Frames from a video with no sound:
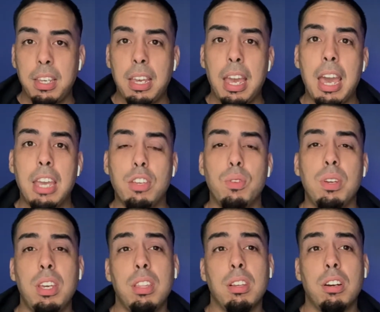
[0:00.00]
and you
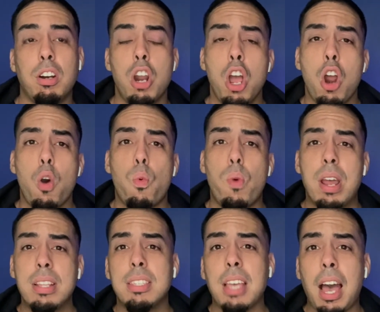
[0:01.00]
either
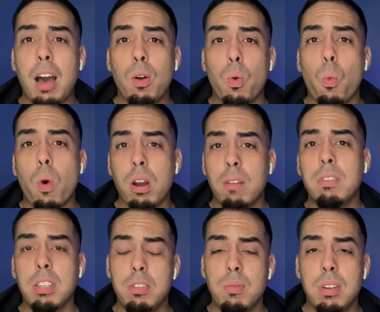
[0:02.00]
rent out one of the
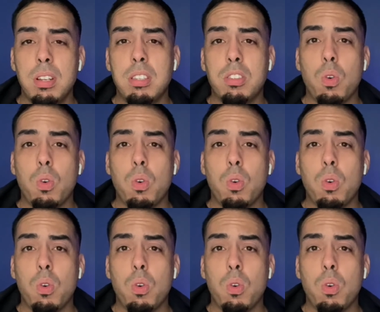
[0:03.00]
units